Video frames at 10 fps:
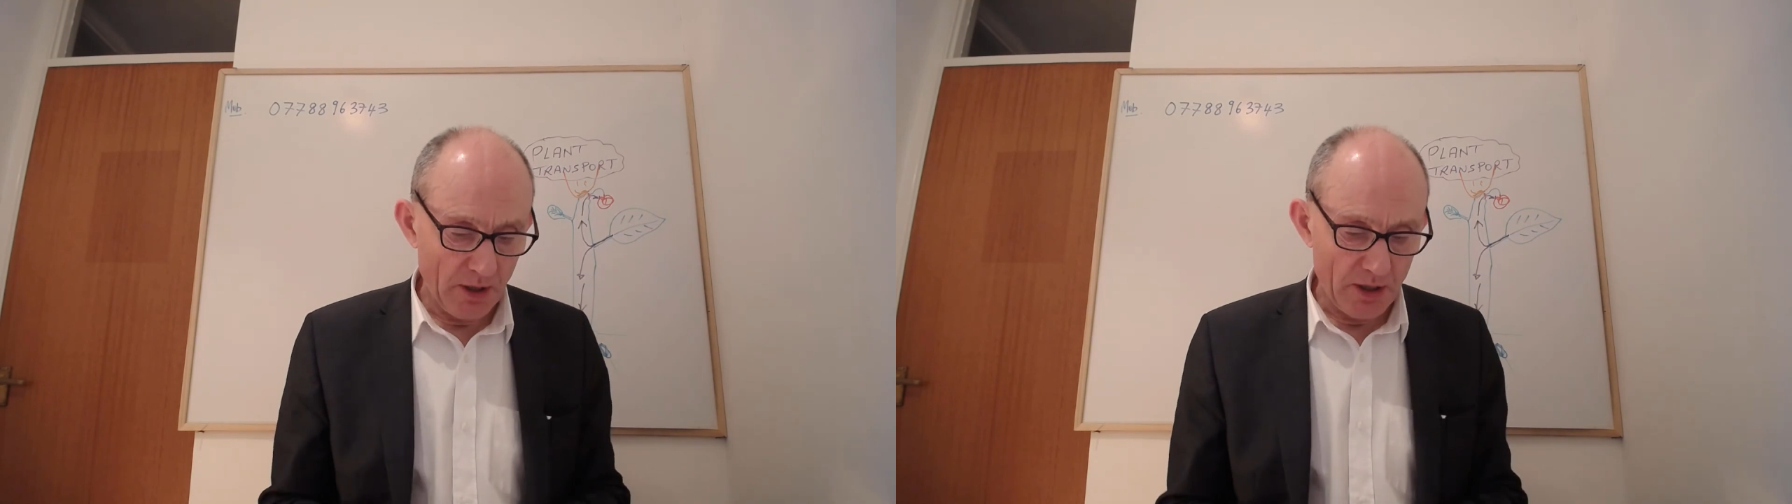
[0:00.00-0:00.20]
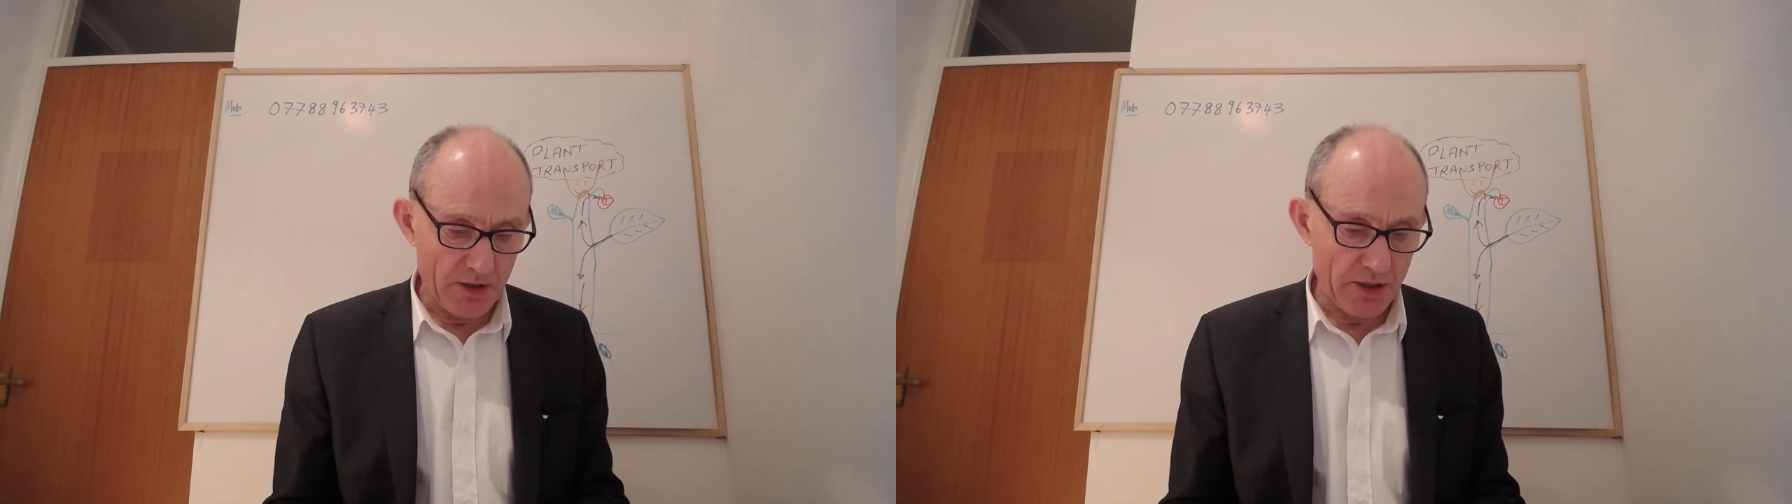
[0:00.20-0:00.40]

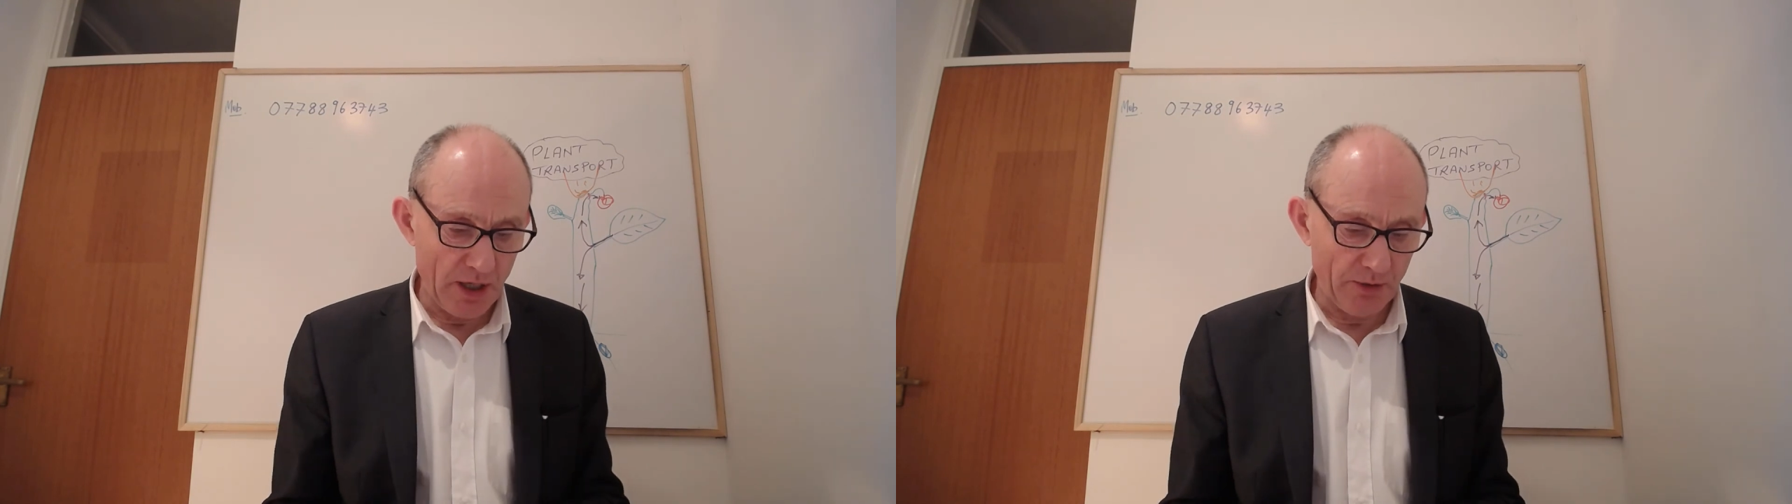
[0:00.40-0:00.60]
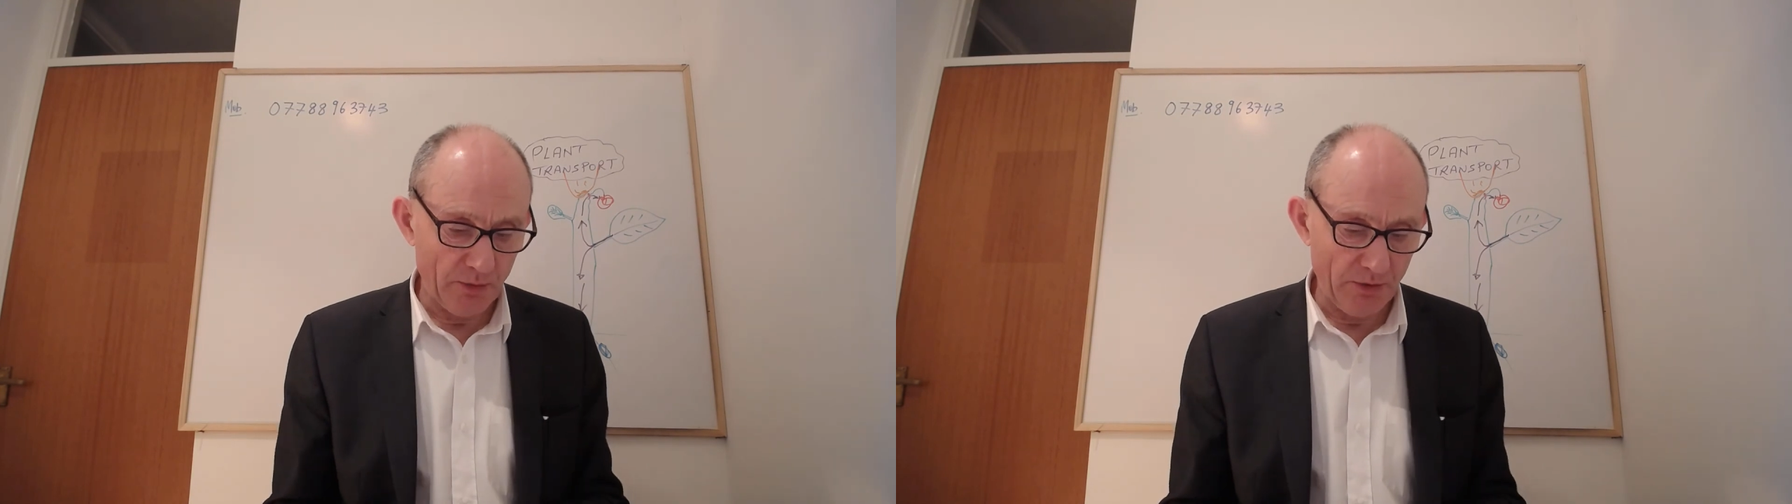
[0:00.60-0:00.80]
is
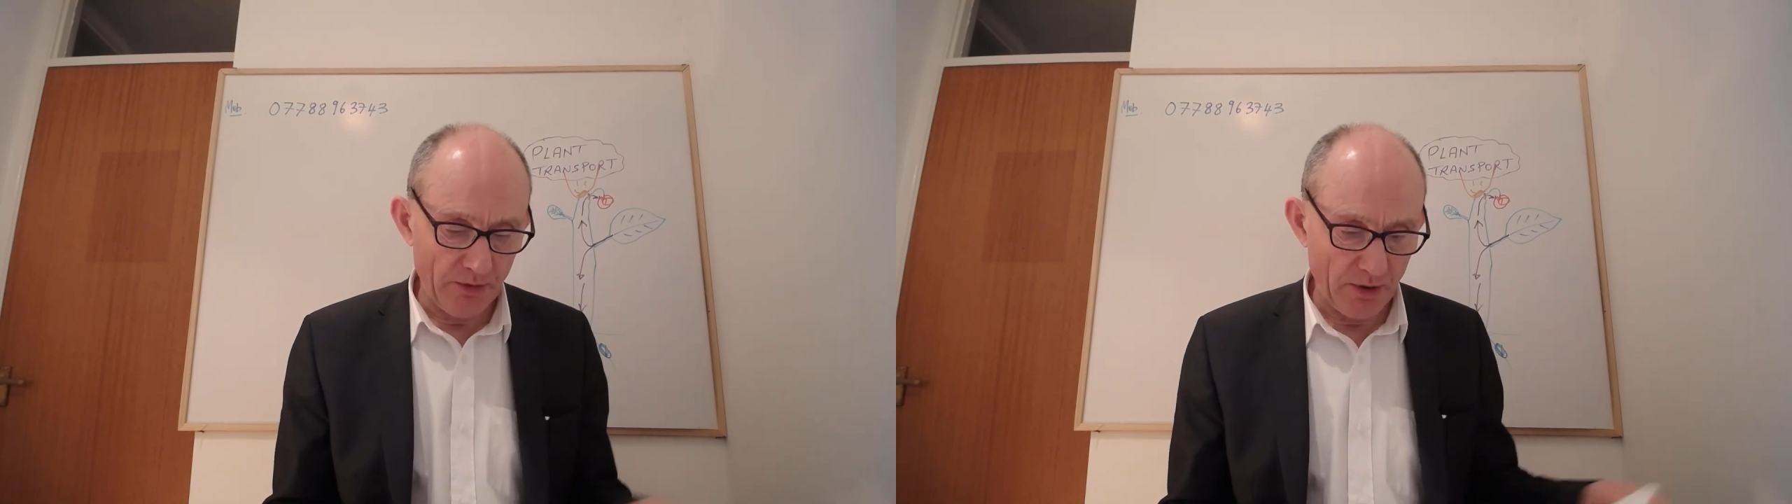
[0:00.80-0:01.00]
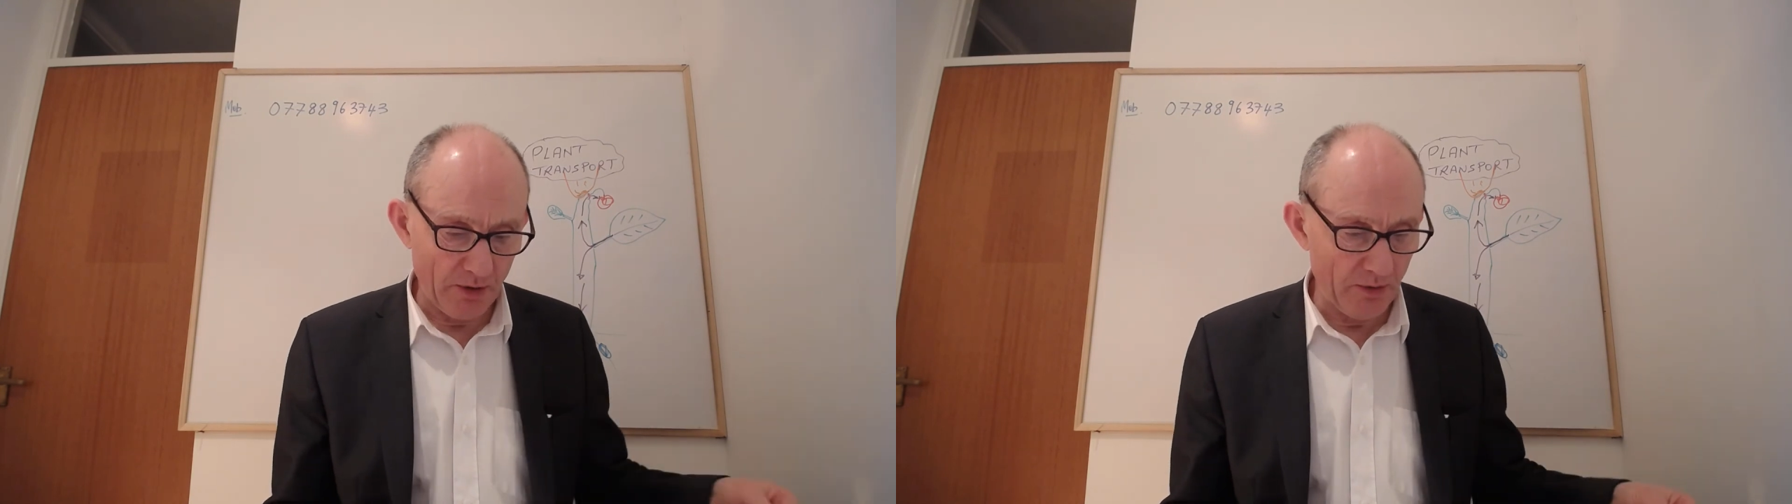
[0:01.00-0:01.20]
dealt with
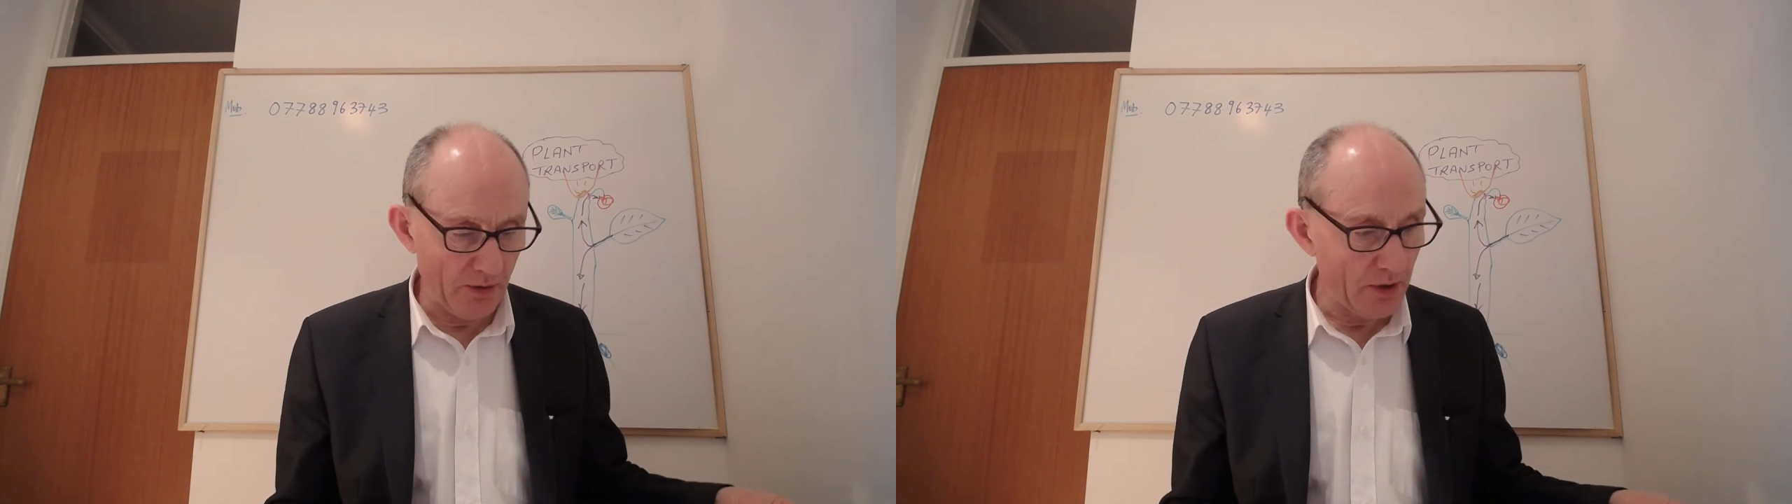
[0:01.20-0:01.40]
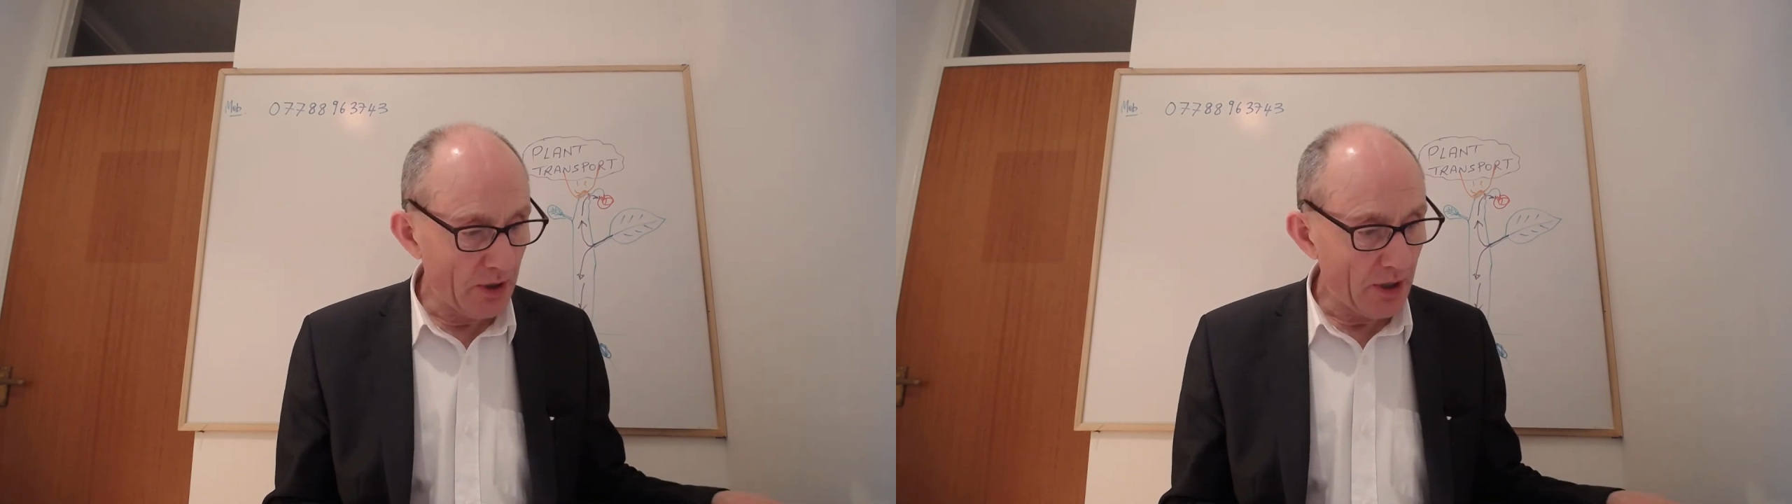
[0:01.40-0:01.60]

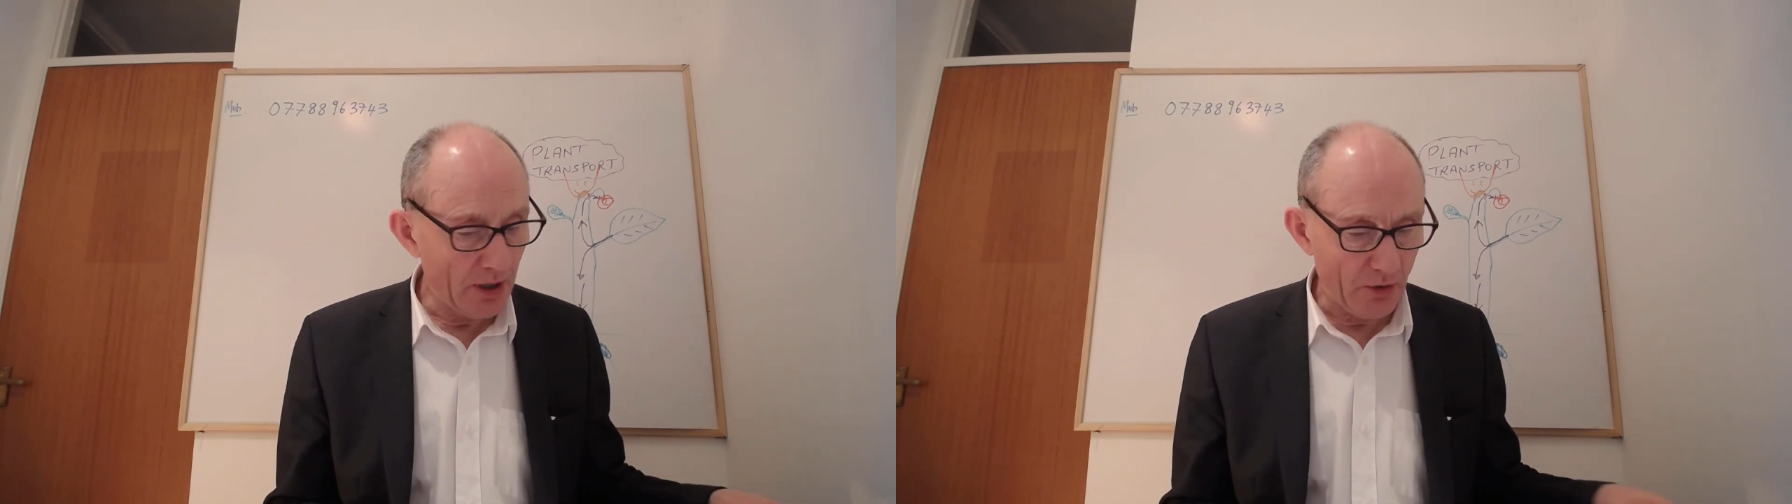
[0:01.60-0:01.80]
in